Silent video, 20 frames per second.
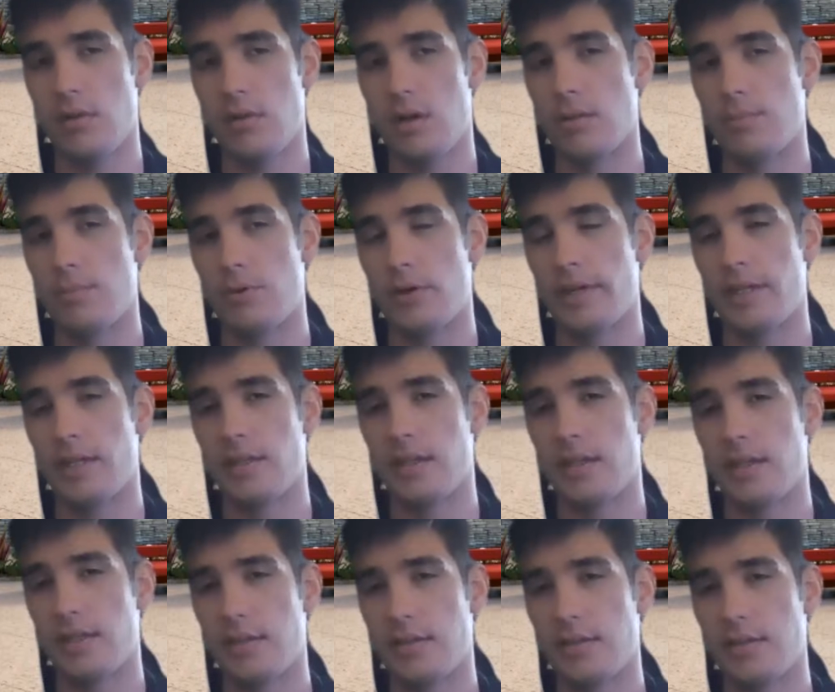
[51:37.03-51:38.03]
upgrade
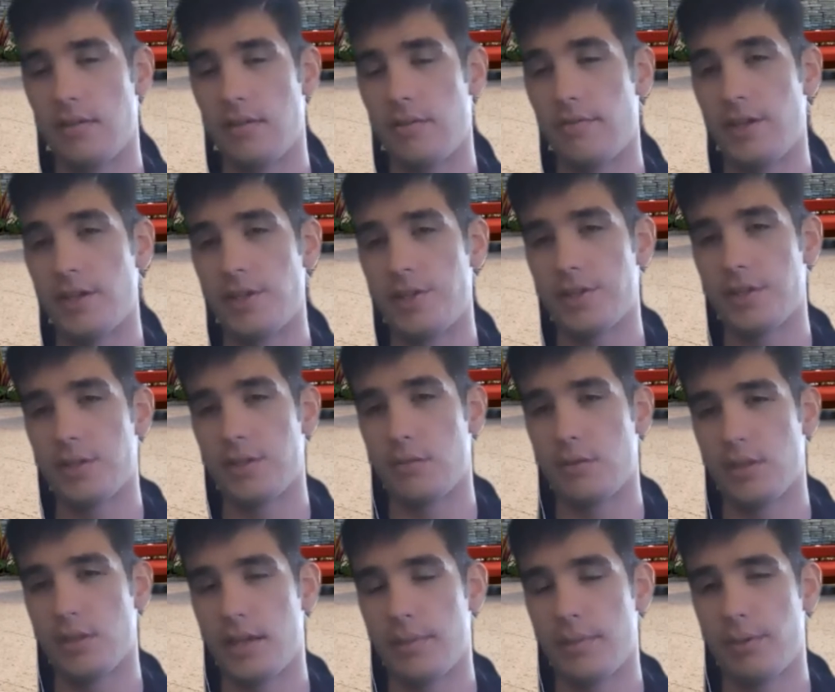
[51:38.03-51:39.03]
that eventually
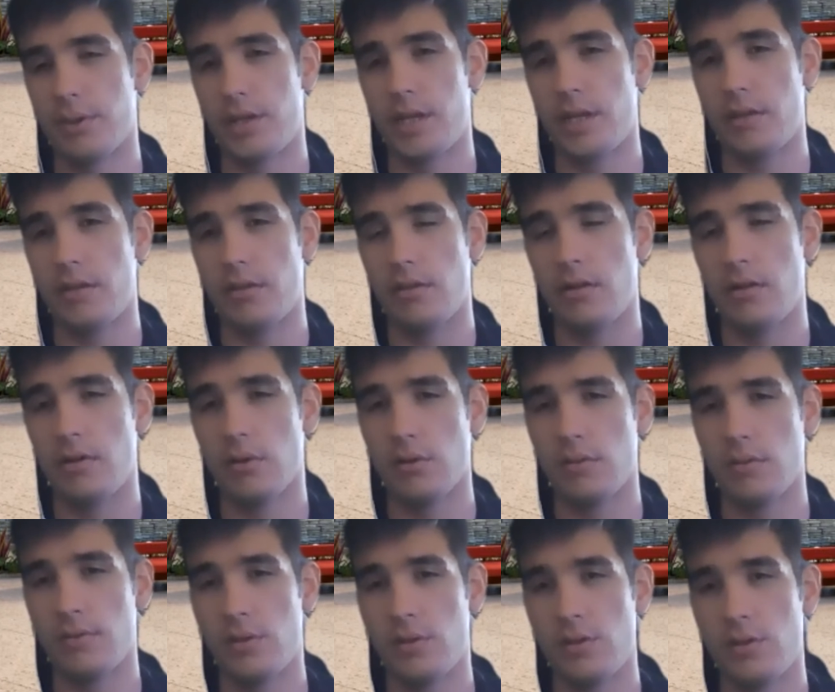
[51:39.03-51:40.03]
will deprecate the
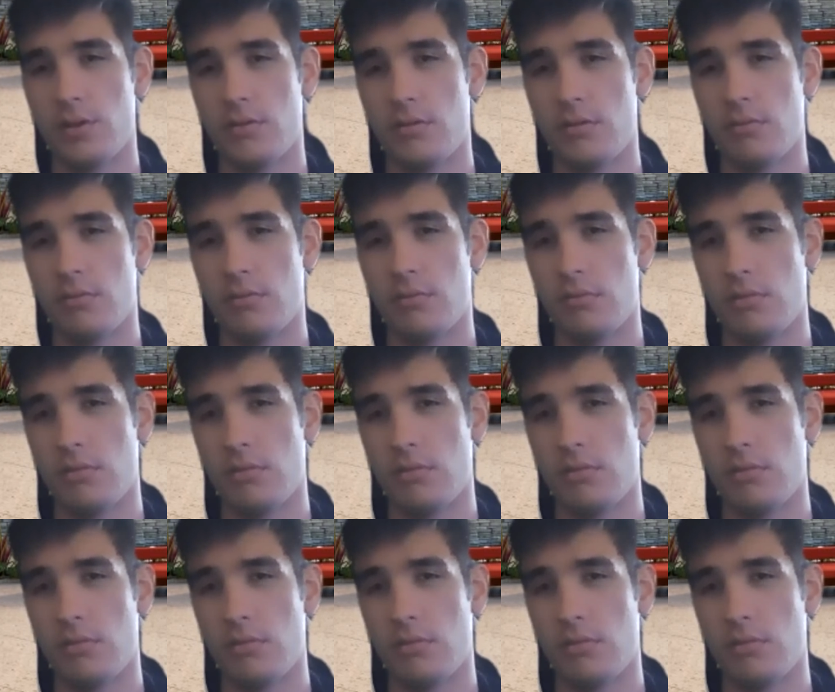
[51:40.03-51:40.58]
old version,